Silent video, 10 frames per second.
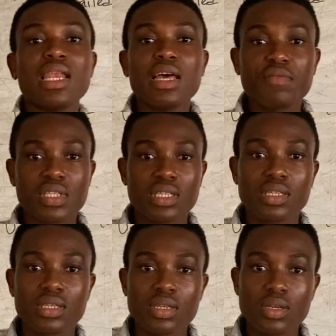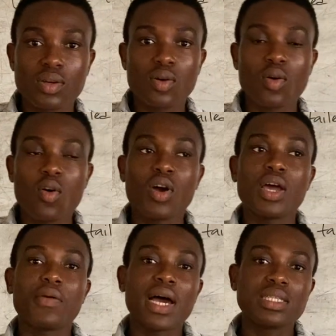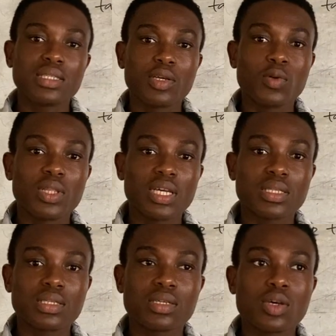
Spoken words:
left or a right-tailed test.